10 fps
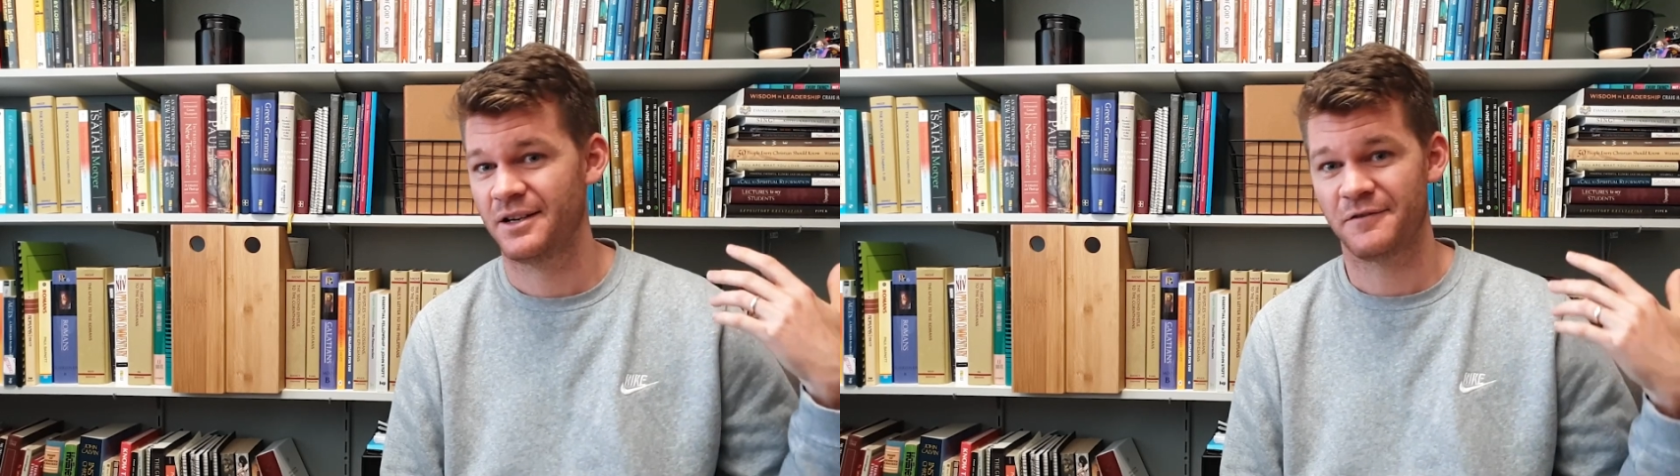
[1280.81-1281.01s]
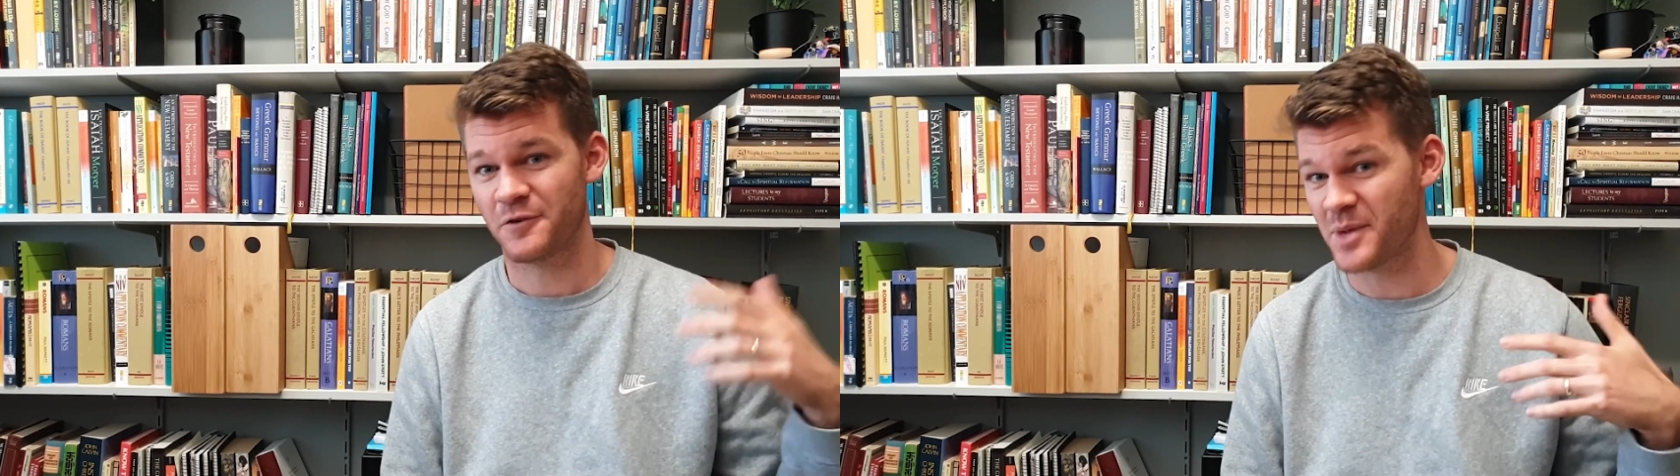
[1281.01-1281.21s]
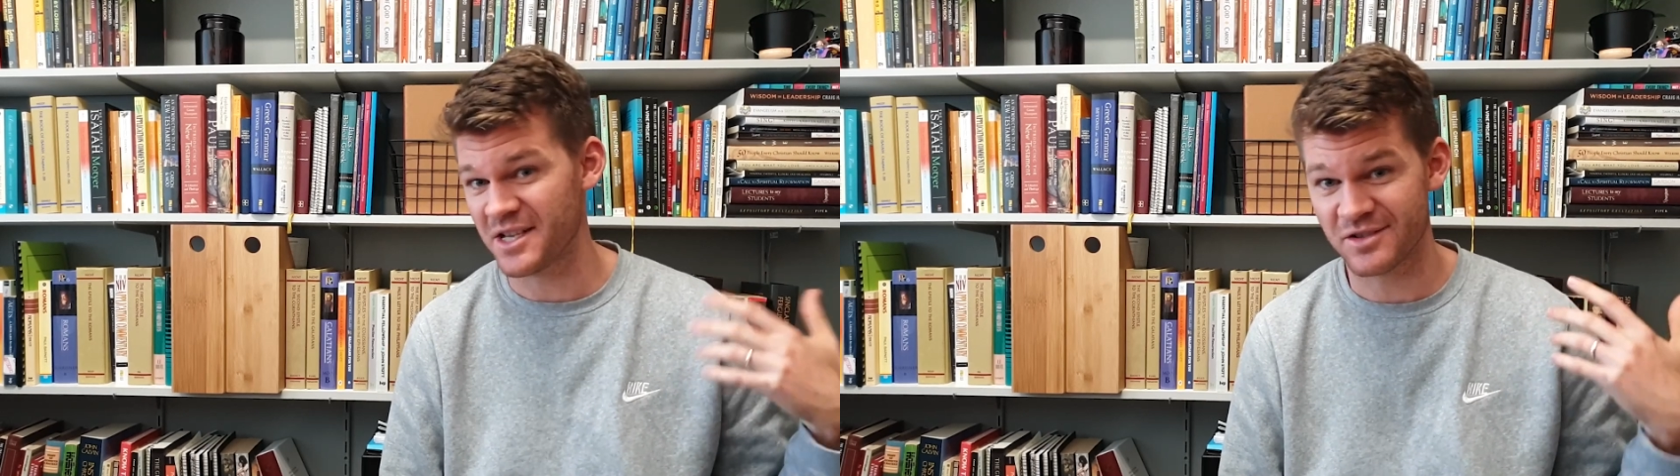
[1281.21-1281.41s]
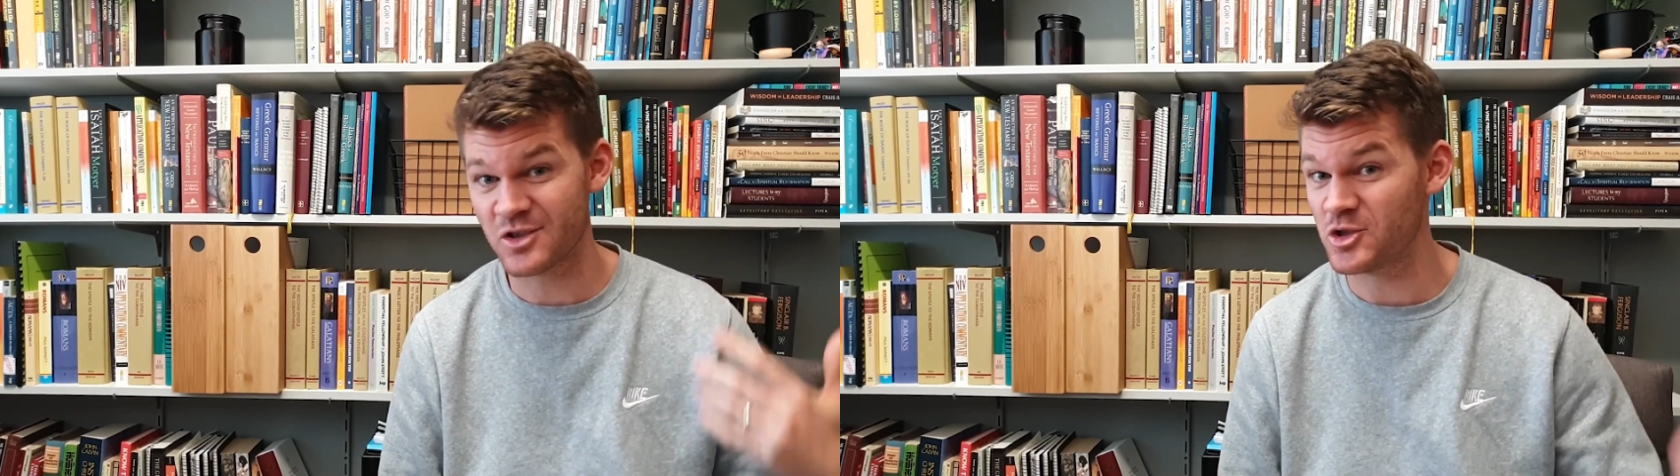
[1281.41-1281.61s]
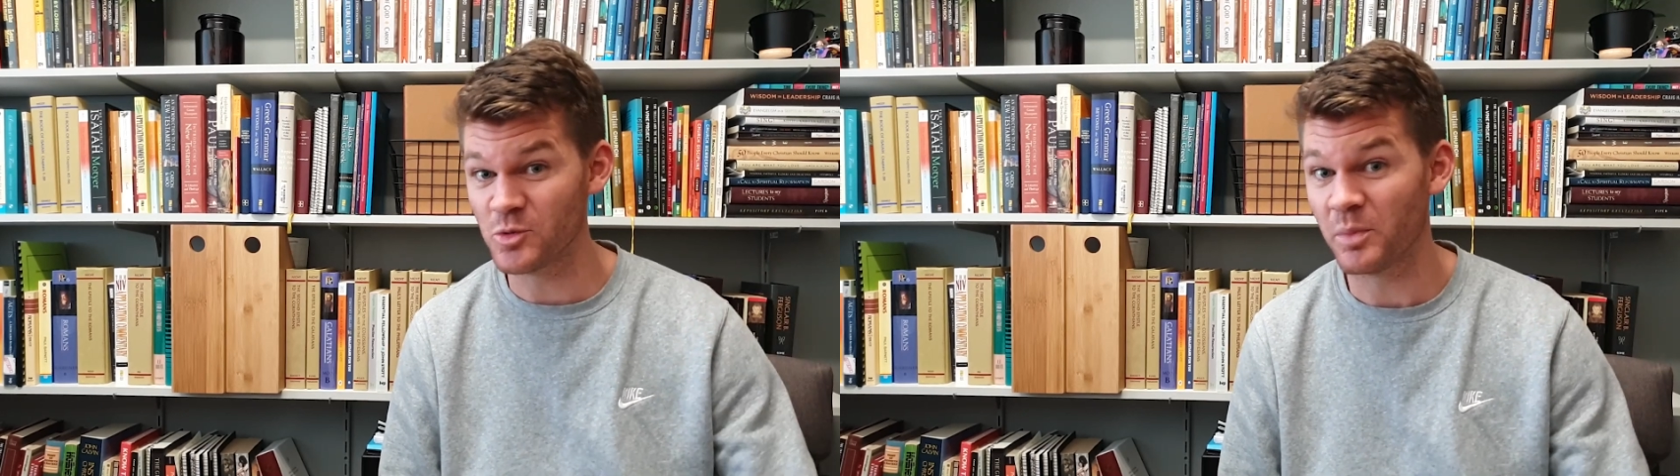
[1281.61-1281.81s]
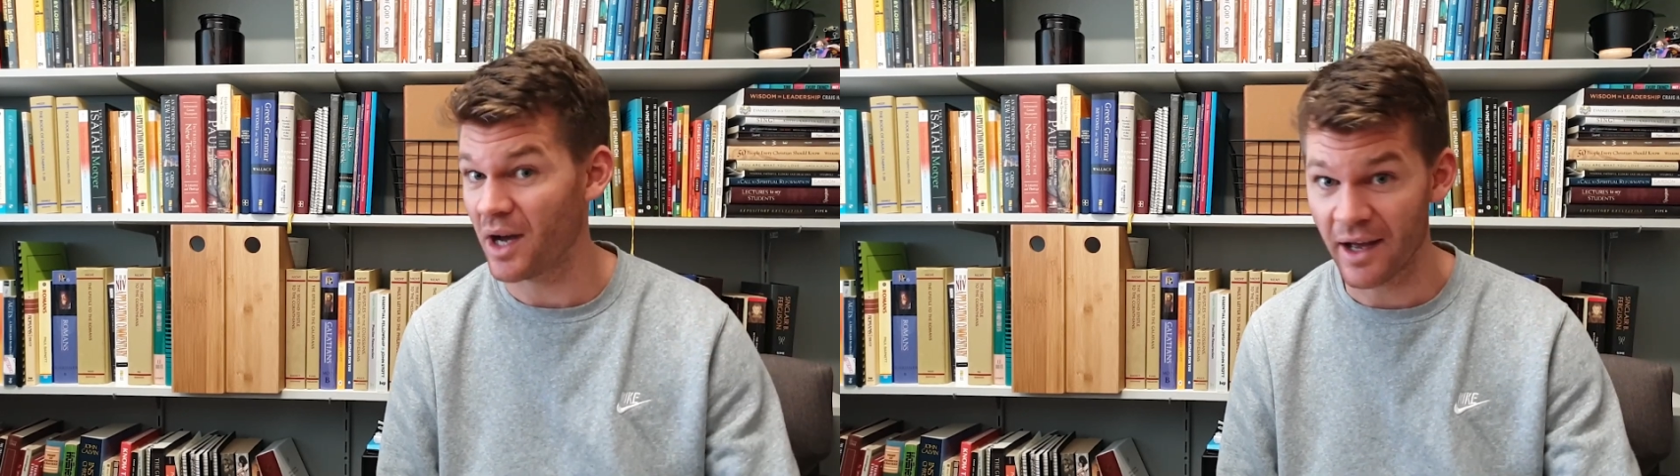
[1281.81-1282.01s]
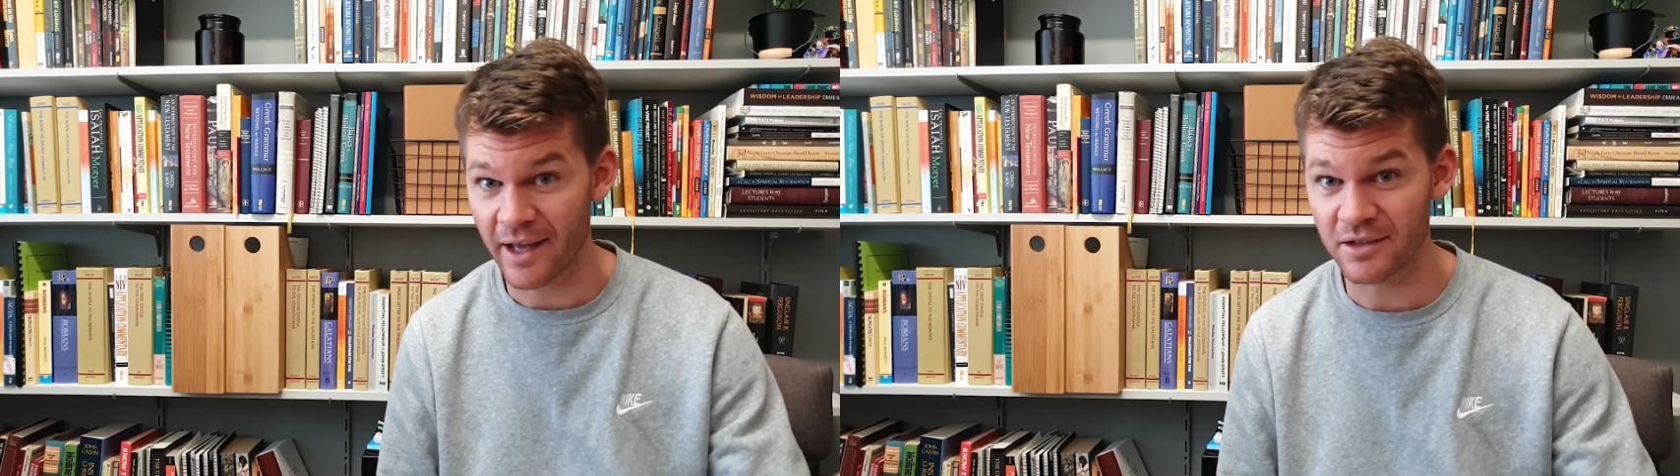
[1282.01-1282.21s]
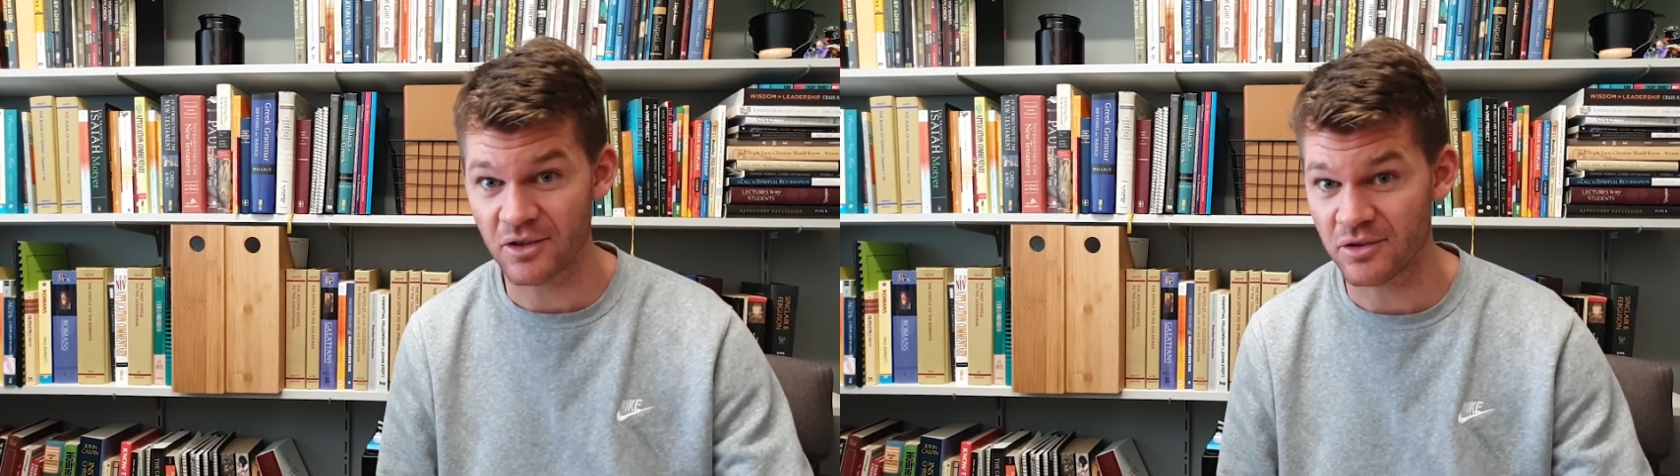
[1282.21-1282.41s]
from our stupor
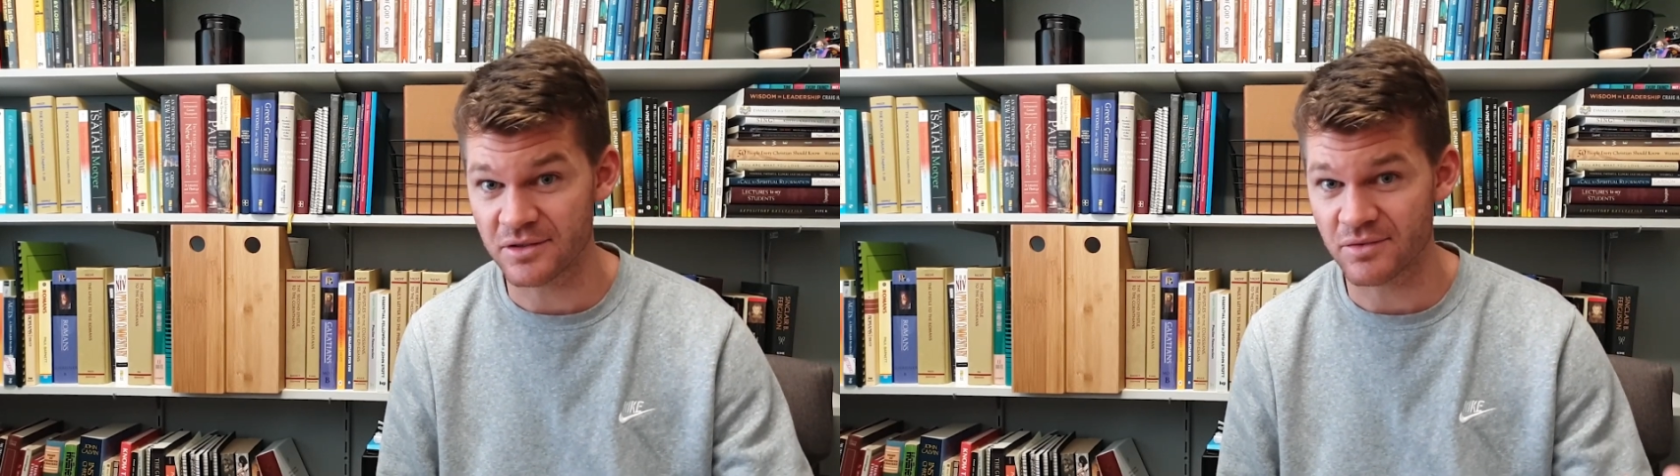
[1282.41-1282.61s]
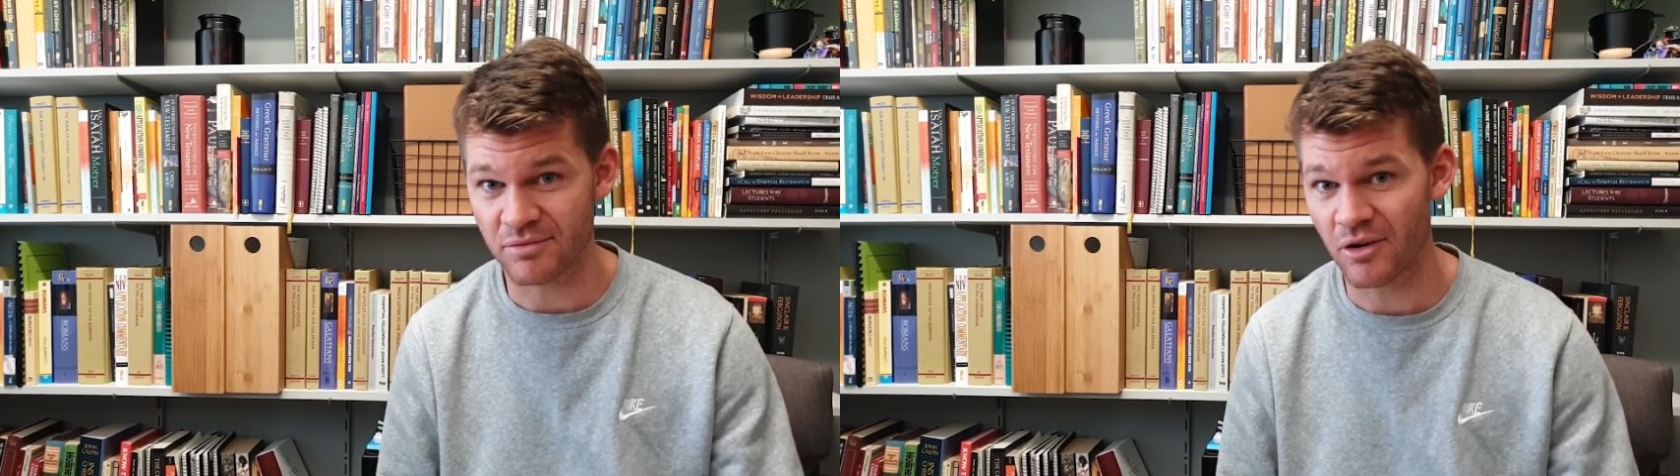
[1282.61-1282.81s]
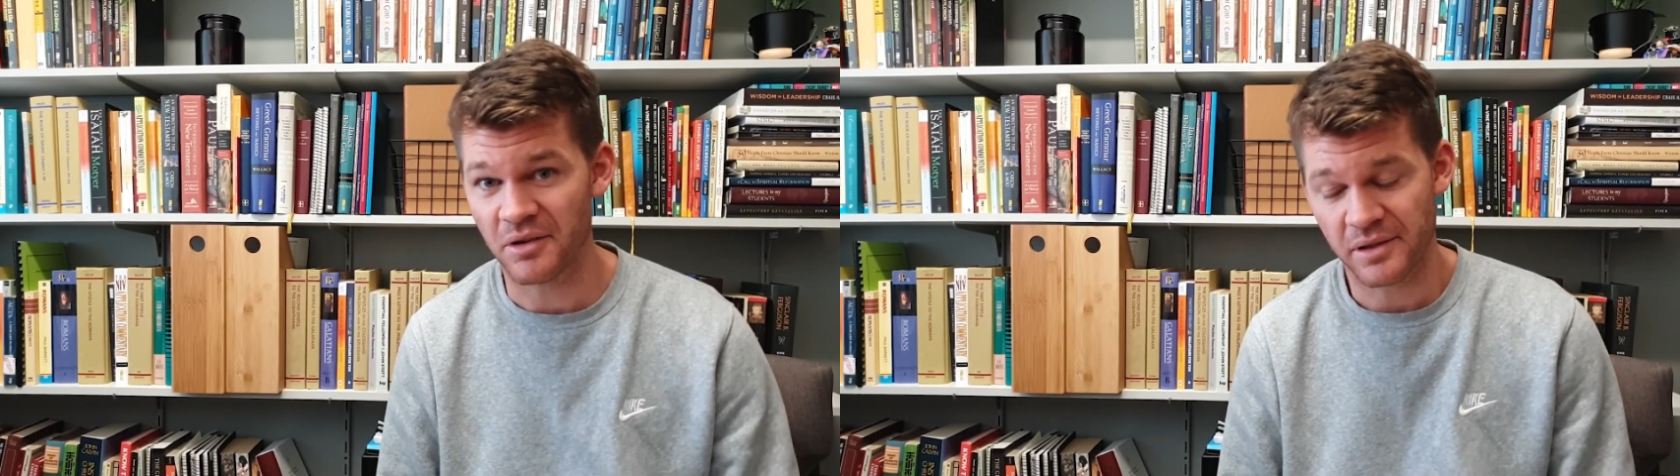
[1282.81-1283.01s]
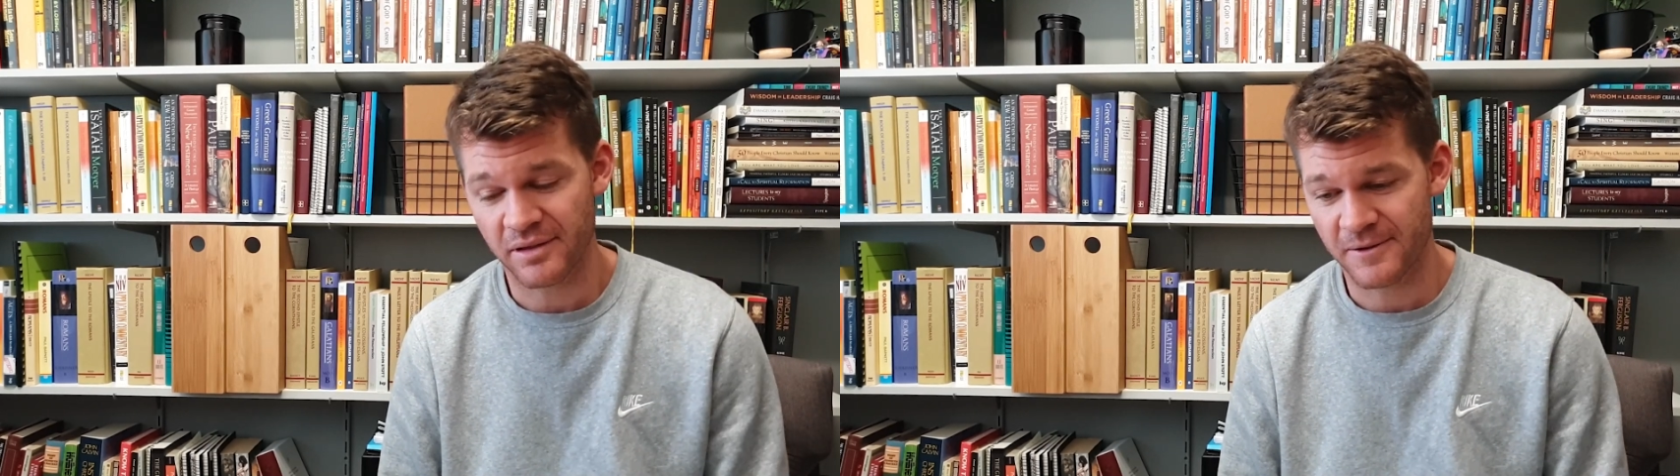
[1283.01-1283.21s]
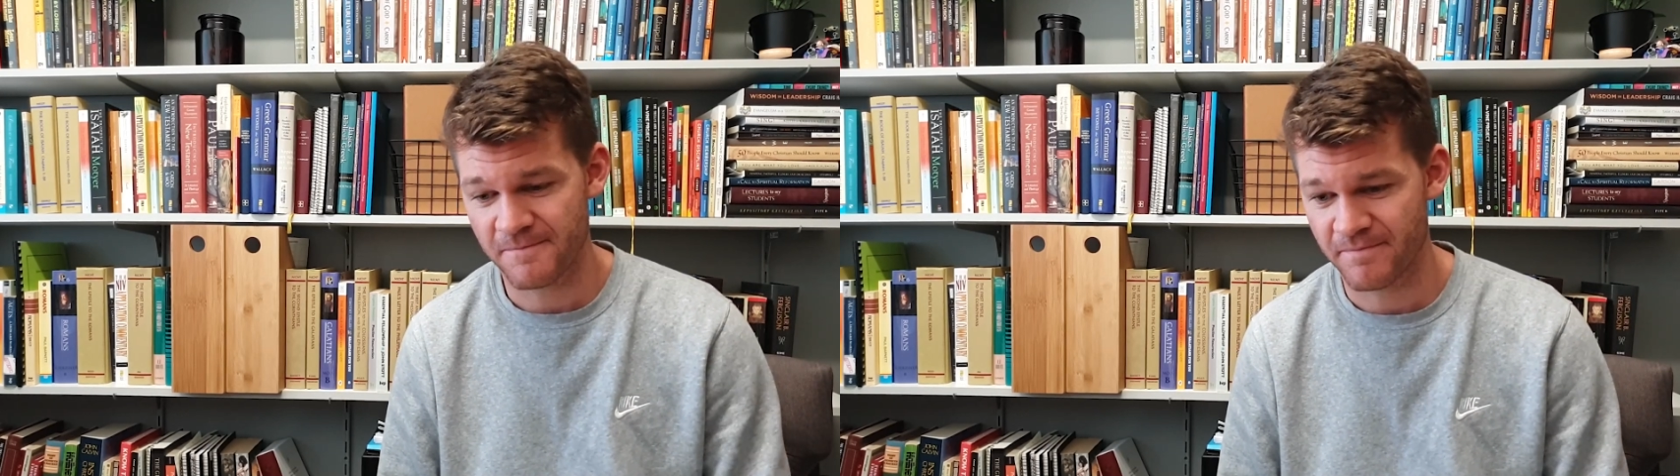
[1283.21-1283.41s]
and God's wrath.